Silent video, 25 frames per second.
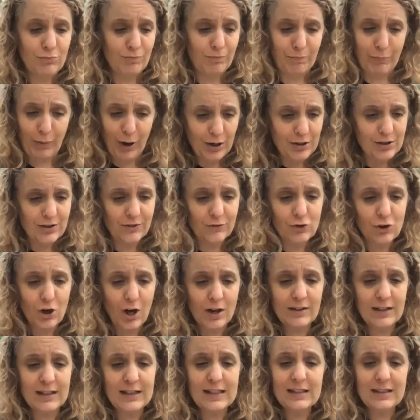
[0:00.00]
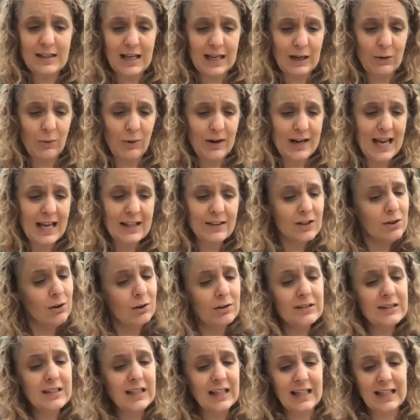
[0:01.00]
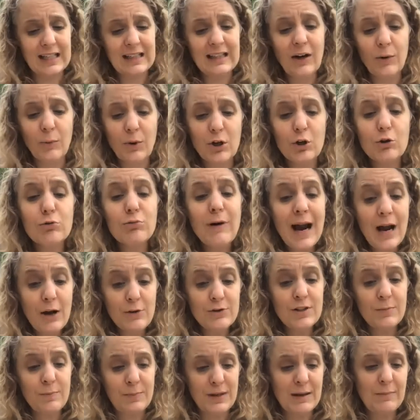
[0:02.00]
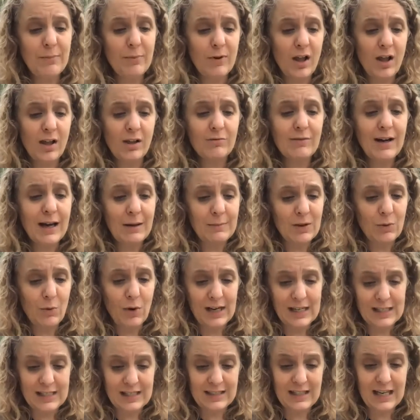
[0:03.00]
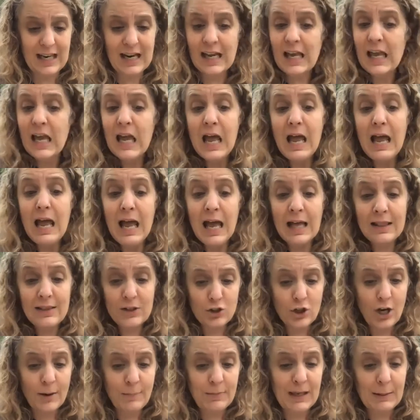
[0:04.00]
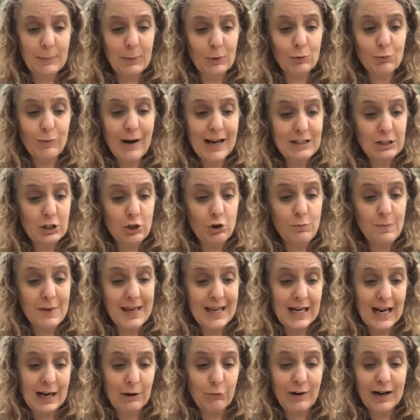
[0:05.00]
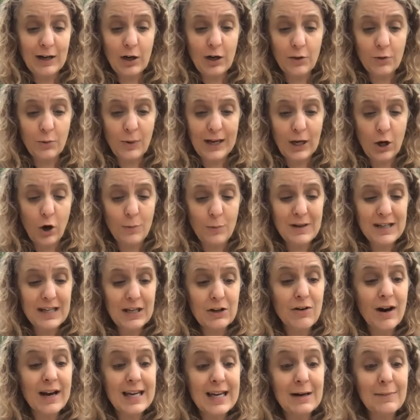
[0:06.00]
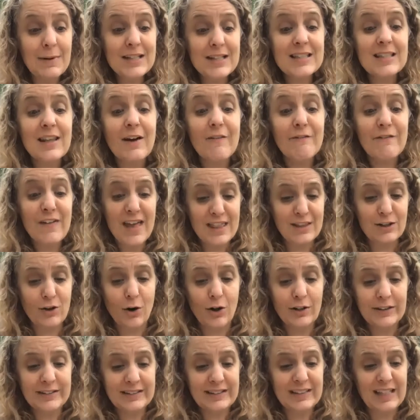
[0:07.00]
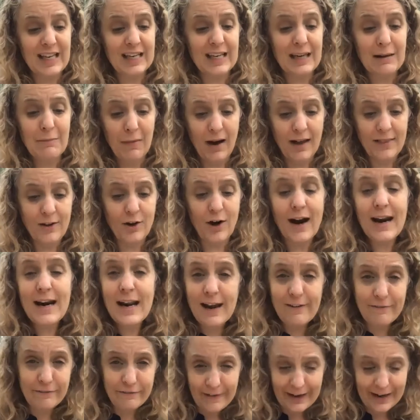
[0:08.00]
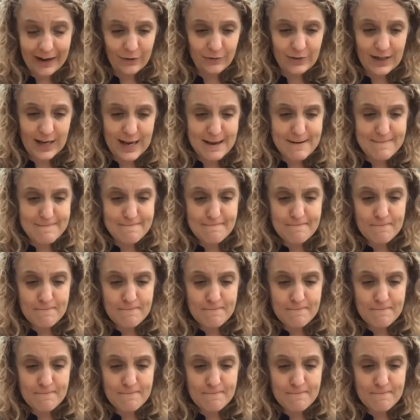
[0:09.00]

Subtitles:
bars of chocolate and the second one had the golden ticket and there were crowds of people all around me wanting to see it. And the shopkeeper rescued me and I ran all the way home and here I am. It's the 5th golden ticket, Mother, and I found it!"